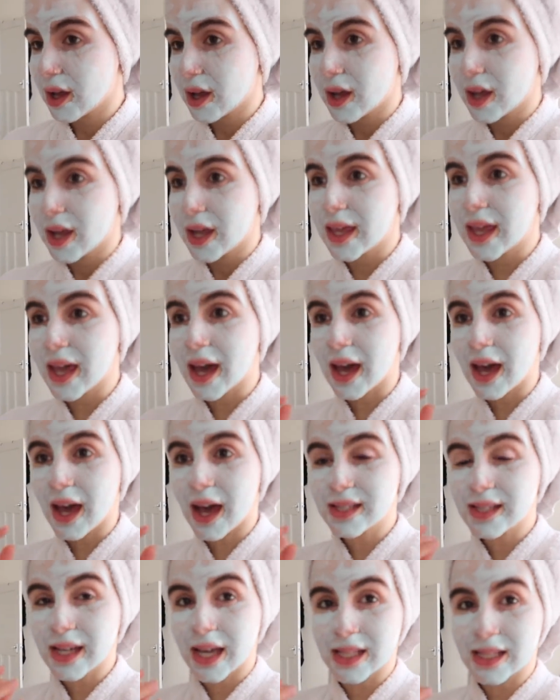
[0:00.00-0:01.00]
Tingling. Yeah, it
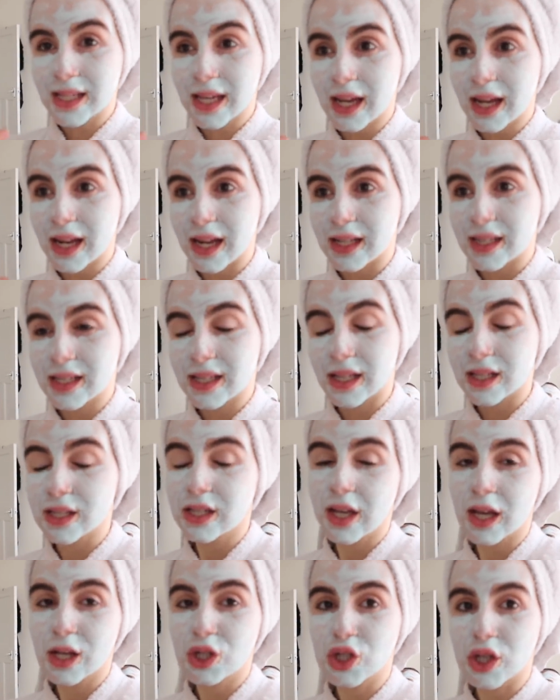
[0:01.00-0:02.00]
has like a tingling
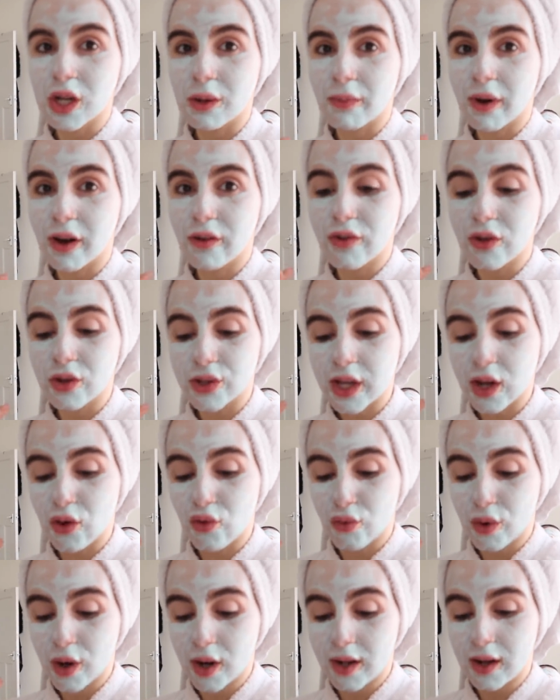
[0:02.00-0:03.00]
sensation, but it feels like
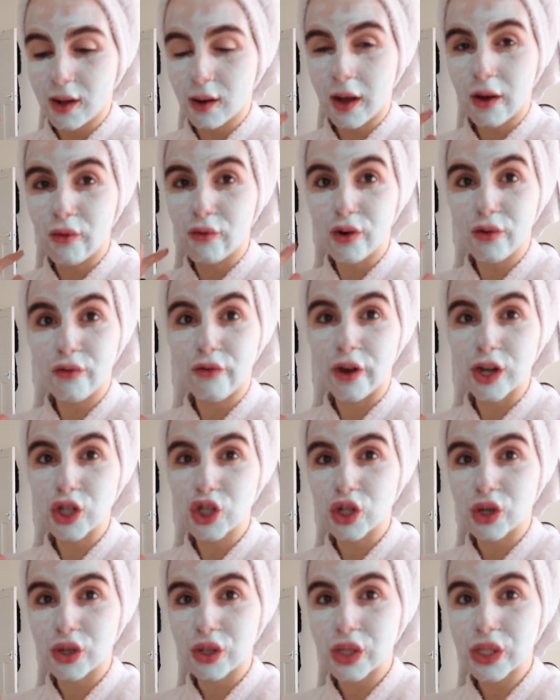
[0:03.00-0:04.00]
really like
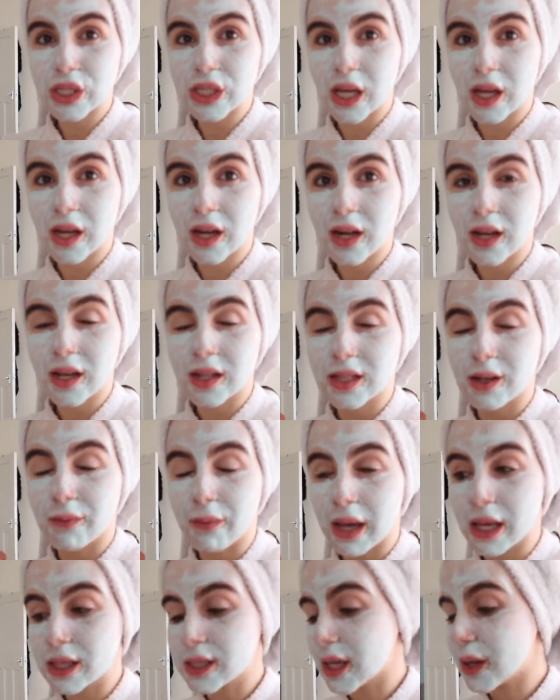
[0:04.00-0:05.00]
refreshing on your skin. It's
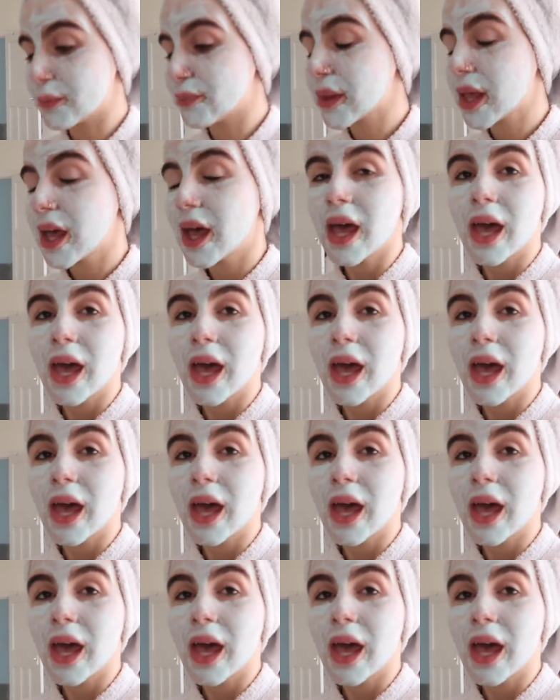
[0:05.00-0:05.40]
amazing.